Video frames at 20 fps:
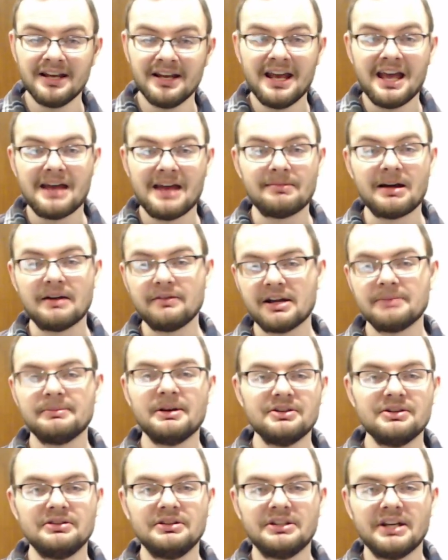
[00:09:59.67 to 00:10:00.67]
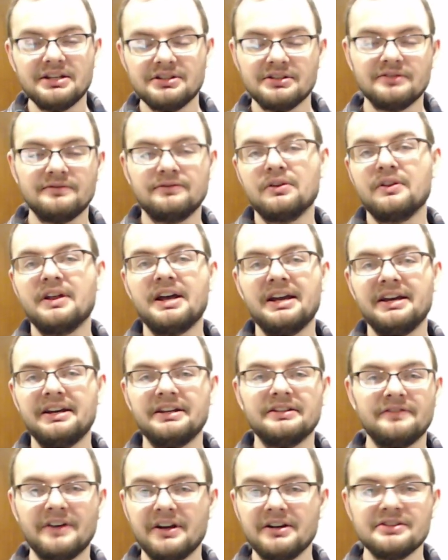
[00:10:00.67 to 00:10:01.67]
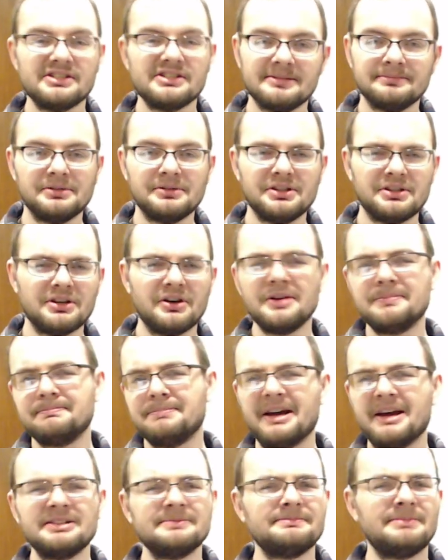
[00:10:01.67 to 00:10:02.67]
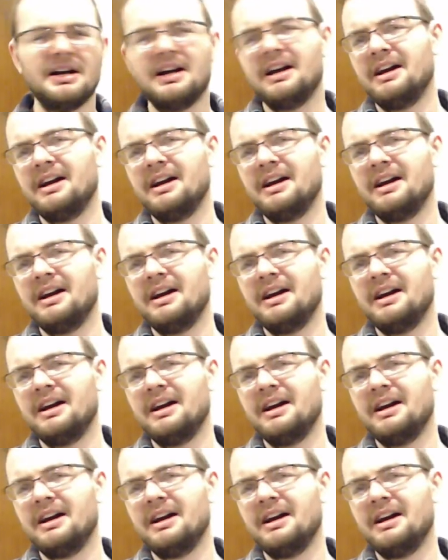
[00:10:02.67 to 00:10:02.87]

And my recommendation for that is very simply go to Best Buy,